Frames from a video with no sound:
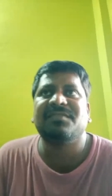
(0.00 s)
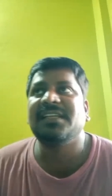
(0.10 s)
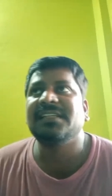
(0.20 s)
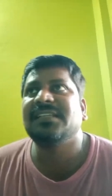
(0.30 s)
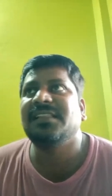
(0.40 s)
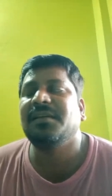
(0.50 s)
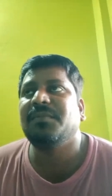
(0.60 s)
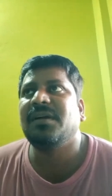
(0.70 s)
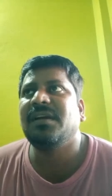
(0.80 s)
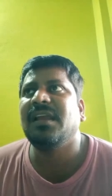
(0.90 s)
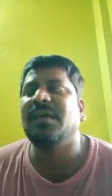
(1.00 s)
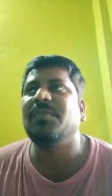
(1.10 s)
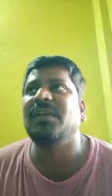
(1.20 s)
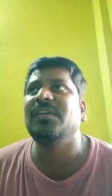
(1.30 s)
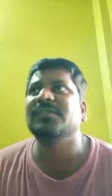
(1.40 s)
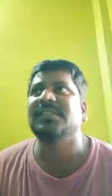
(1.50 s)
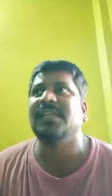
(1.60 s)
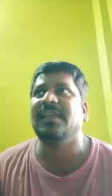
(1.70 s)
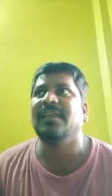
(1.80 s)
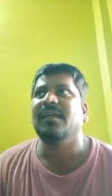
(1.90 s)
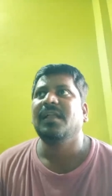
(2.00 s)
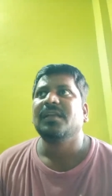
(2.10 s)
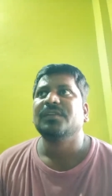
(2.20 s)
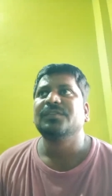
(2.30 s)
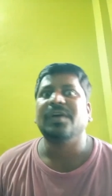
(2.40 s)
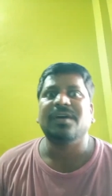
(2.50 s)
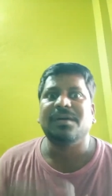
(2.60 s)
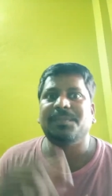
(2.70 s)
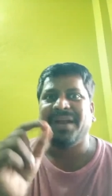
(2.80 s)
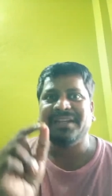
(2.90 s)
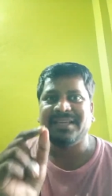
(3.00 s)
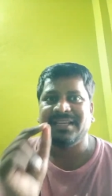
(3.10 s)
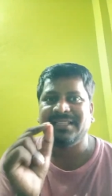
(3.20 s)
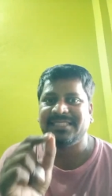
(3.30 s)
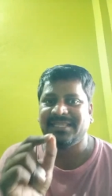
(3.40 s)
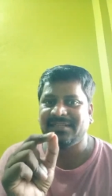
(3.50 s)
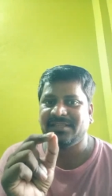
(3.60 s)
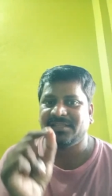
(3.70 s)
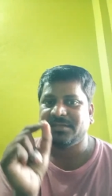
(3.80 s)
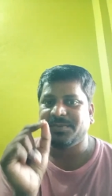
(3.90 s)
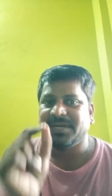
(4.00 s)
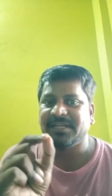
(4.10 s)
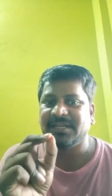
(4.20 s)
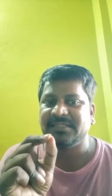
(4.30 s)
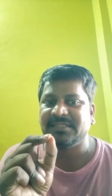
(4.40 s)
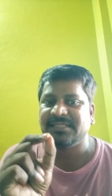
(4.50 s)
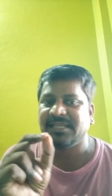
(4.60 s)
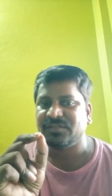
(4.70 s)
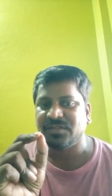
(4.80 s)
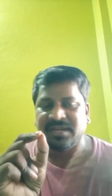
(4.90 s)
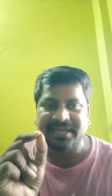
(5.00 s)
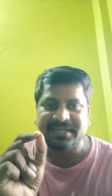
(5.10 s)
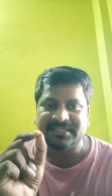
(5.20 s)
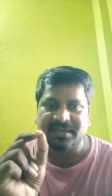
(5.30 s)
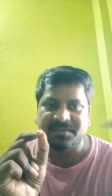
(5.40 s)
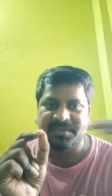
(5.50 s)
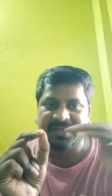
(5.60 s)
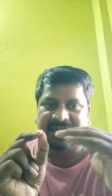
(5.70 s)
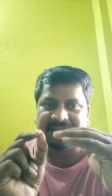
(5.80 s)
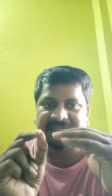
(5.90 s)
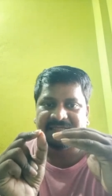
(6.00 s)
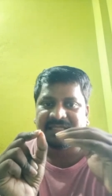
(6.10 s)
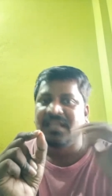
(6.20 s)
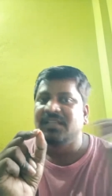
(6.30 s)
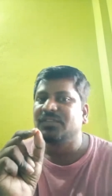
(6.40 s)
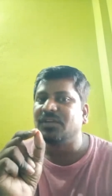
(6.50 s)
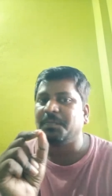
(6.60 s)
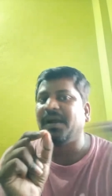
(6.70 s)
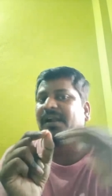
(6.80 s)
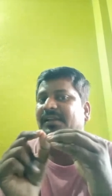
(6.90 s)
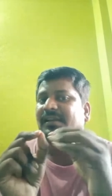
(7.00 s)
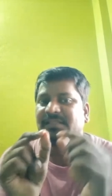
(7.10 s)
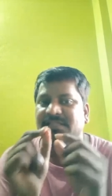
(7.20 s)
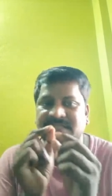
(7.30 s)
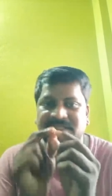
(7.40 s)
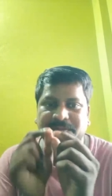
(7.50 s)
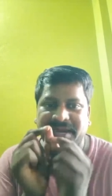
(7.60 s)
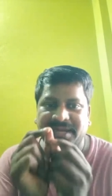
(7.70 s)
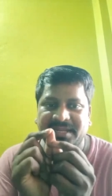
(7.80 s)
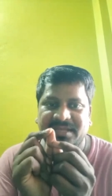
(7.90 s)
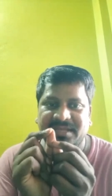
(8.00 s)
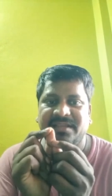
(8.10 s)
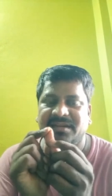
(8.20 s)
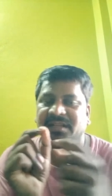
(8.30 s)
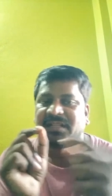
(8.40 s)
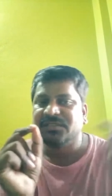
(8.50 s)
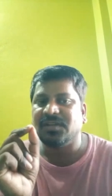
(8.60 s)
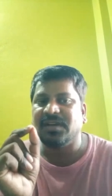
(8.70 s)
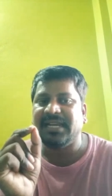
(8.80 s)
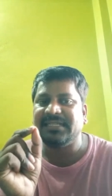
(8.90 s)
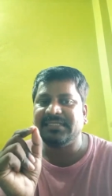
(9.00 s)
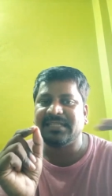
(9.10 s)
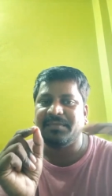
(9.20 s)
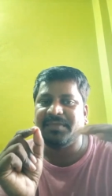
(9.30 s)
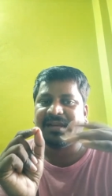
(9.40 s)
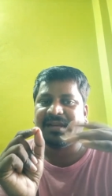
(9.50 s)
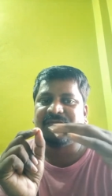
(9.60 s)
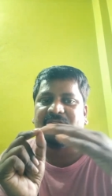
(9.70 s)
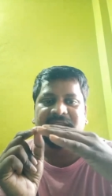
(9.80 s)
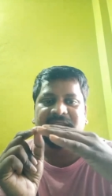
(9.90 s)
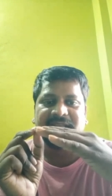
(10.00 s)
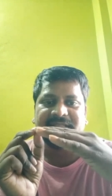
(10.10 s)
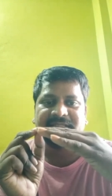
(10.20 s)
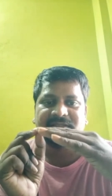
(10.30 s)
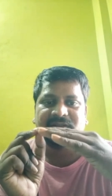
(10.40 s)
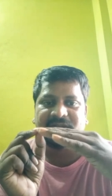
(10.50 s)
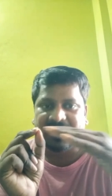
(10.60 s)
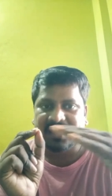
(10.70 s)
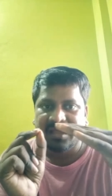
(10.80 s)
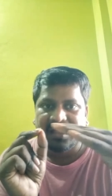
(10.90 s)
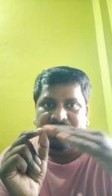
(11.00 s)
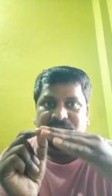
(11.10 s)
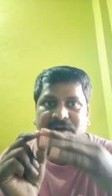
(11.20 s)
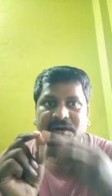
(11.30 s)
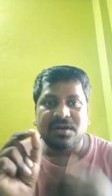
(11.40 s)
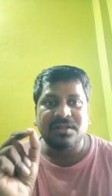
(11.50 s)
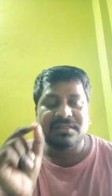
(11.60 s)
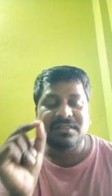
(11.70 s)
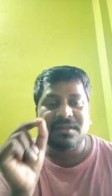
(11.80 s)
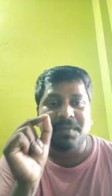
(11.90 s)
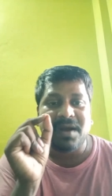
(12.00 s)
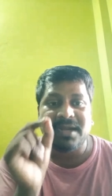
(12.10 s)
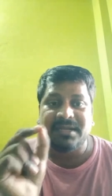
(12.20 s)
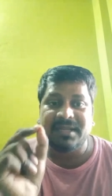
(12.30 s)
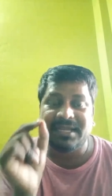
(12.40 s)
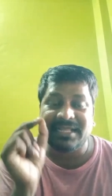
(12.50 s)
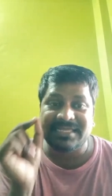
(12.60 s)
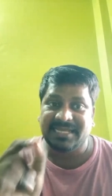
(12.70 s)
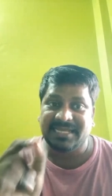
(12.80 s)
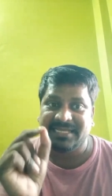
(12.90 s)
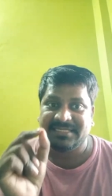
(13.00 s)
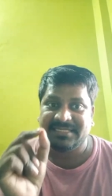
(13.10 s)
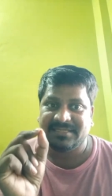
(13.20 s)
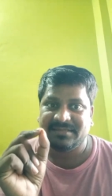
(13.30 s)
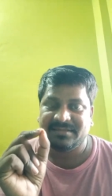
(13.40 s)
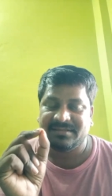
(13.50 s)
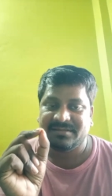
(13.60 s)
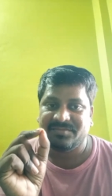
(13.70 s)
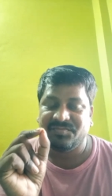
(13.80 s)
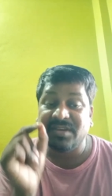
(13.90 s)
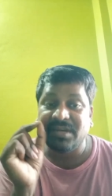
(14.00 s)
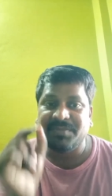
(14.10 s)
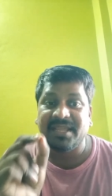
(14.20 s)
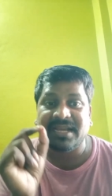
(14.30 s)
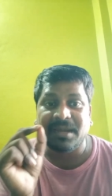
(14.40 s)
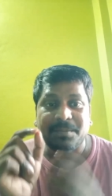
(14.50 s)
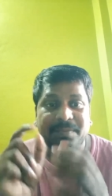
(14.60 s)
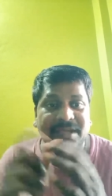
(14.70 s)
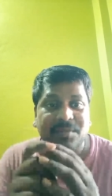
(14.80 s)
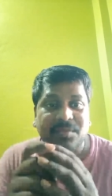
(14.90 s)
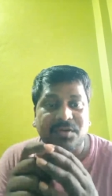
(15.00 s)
is nothing but normally you see, so particle is there, so light is coming like this, so particle, this is particle here, so light is coming and falling like this. Okay, so the particle size will be comparable